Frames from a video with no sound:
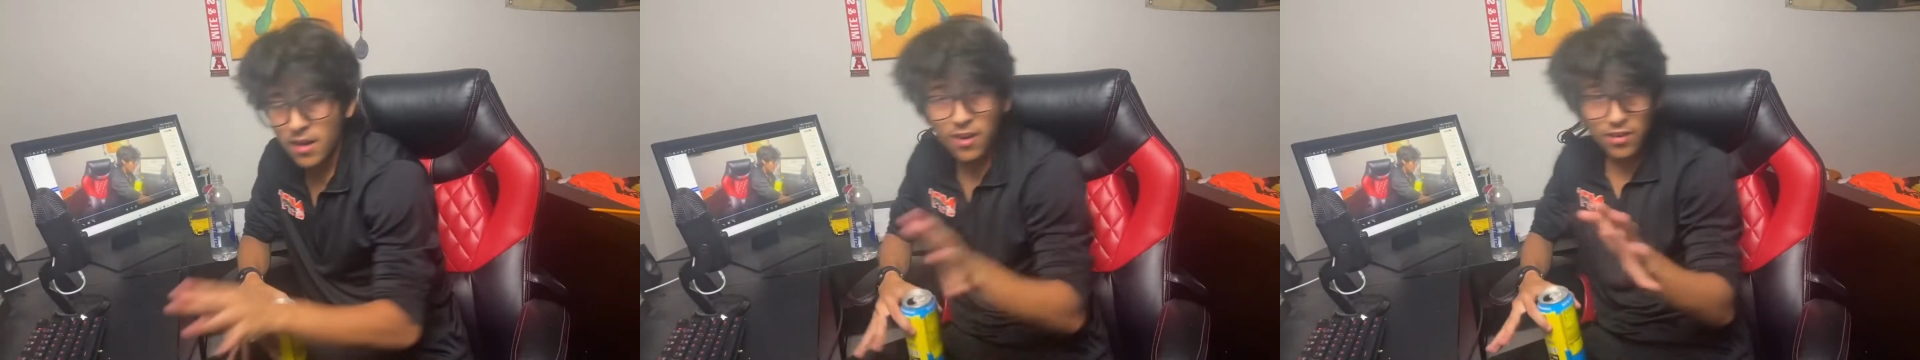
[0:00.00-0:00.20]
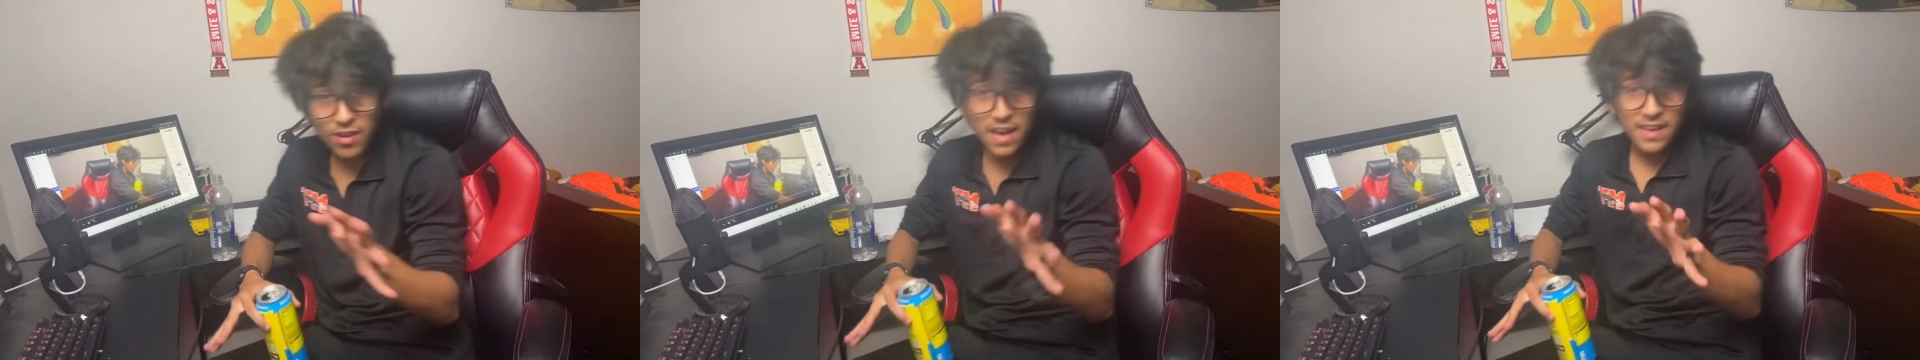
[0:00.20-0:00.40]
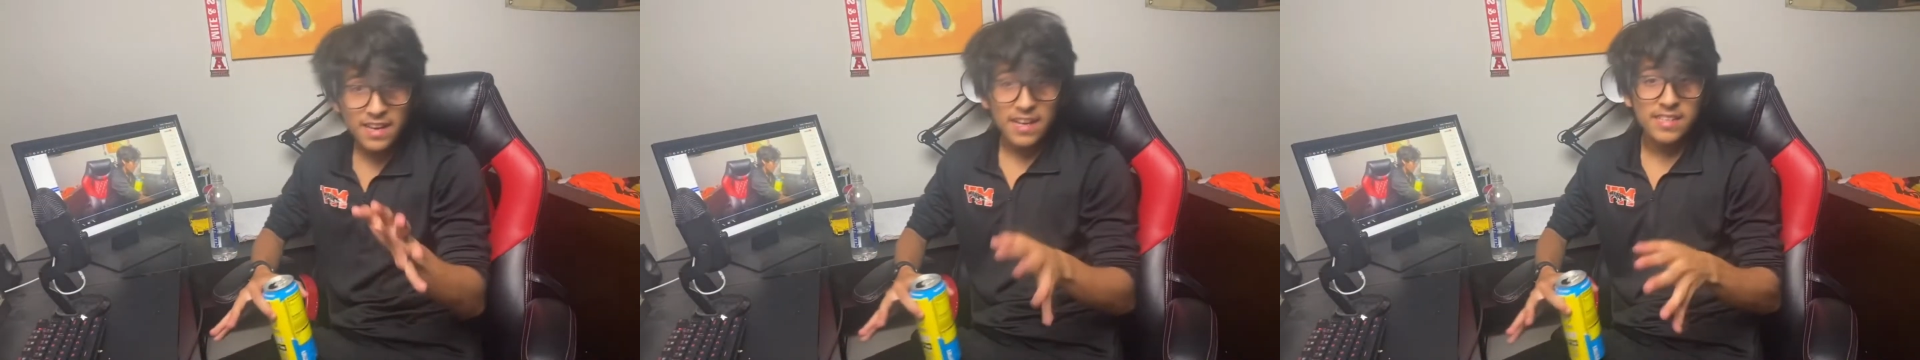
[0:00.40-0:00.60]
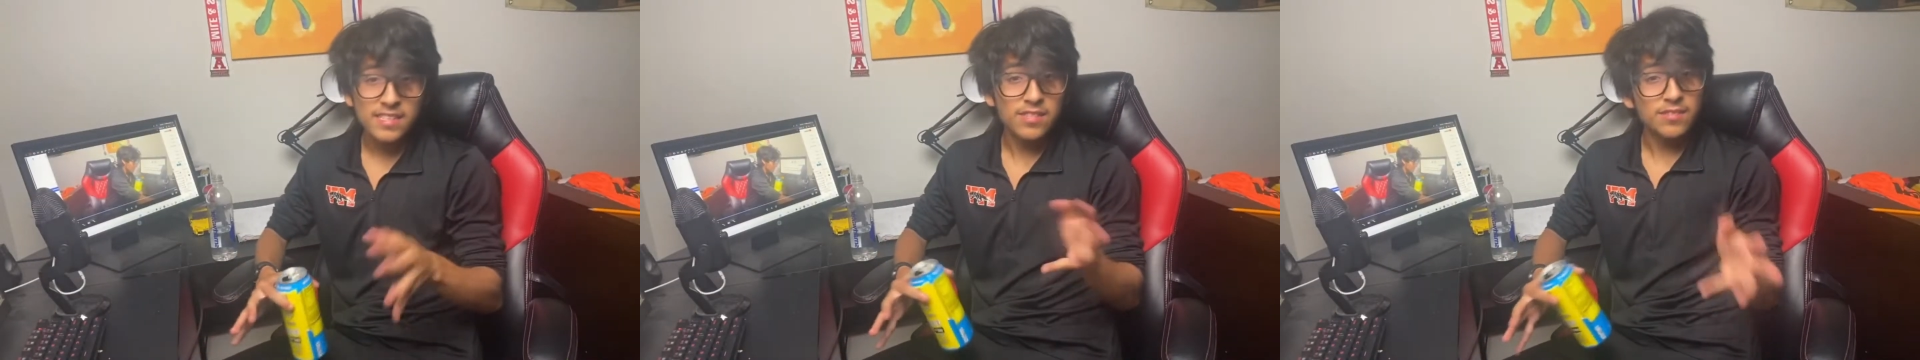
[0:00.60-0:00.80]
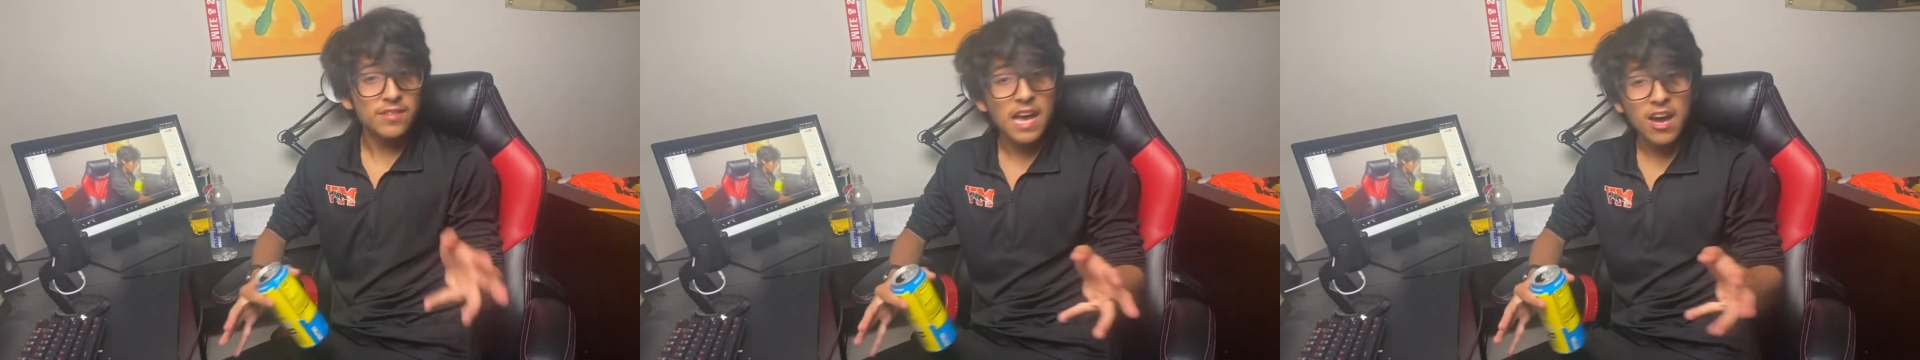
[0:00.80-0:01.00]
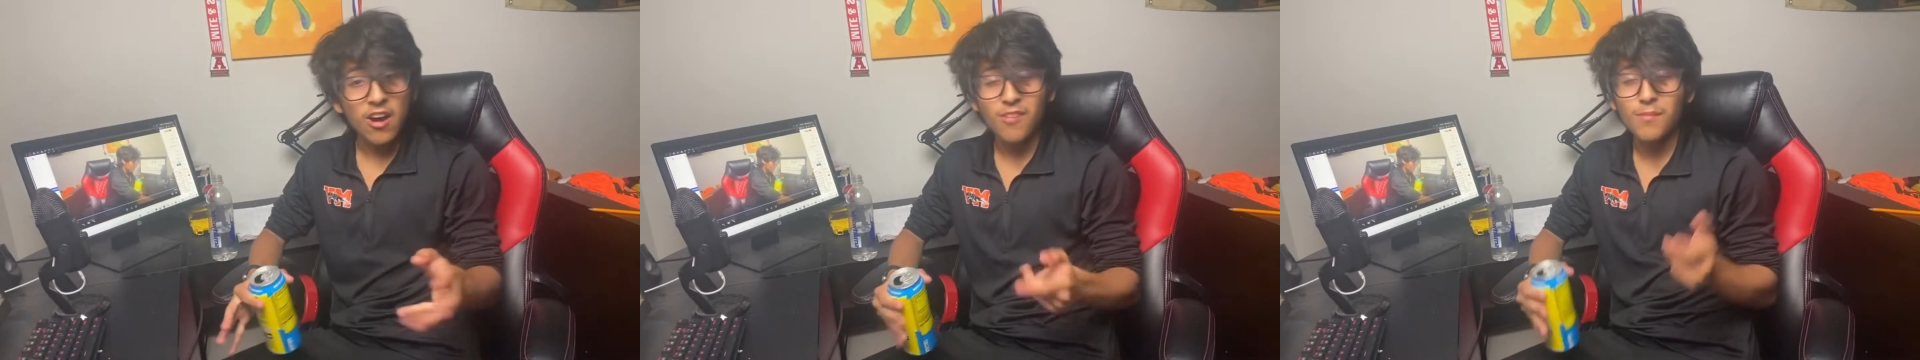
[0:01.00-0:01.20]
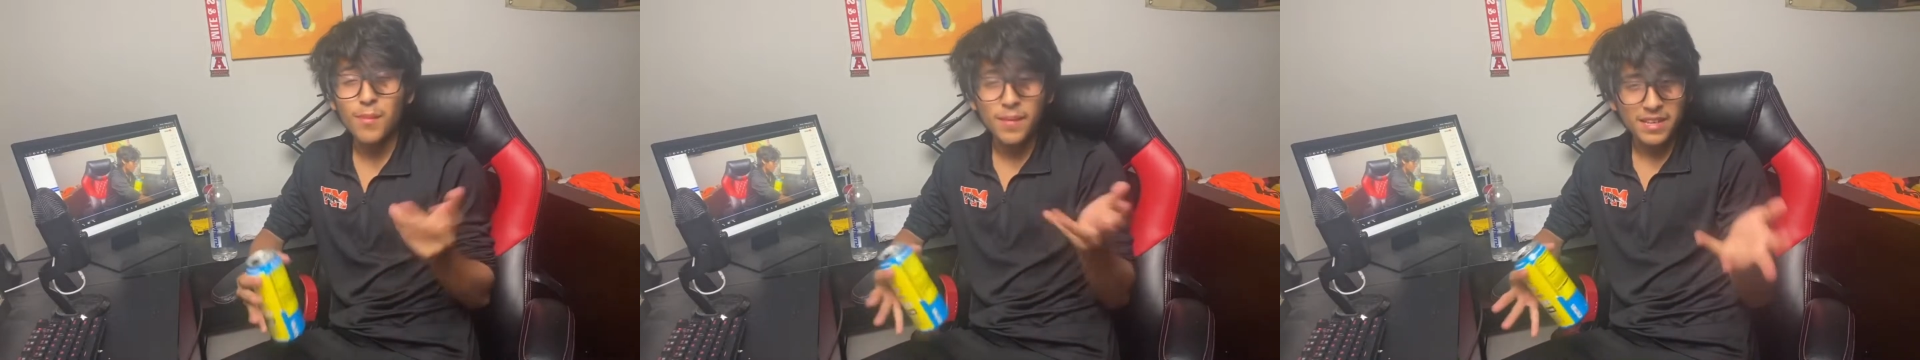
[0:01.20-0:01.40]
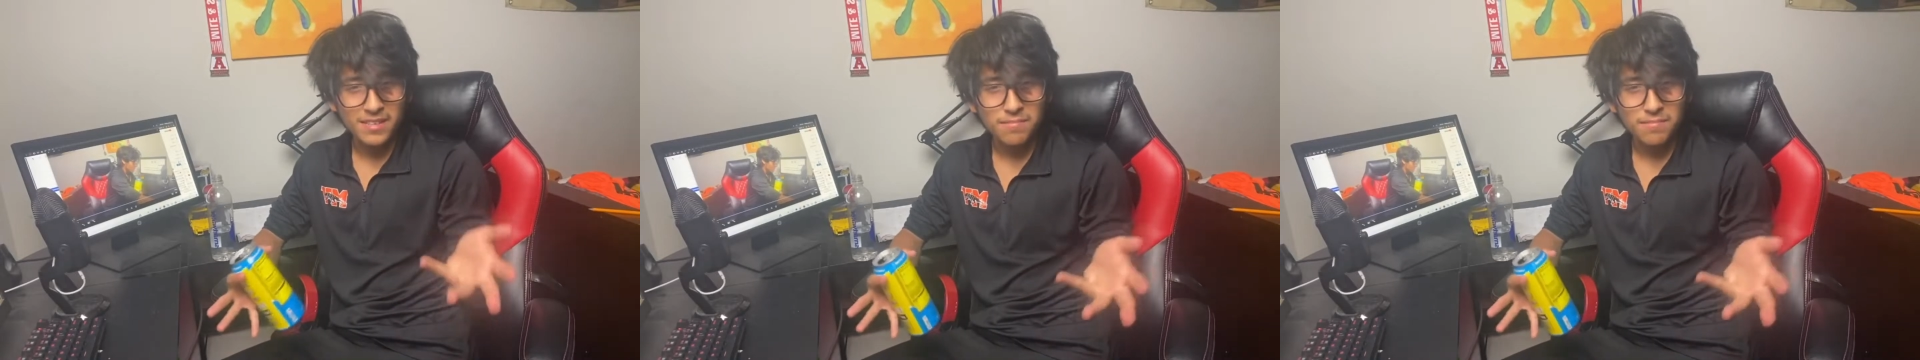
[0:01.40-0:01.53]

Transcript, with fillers: Okay guys, so now I'm on my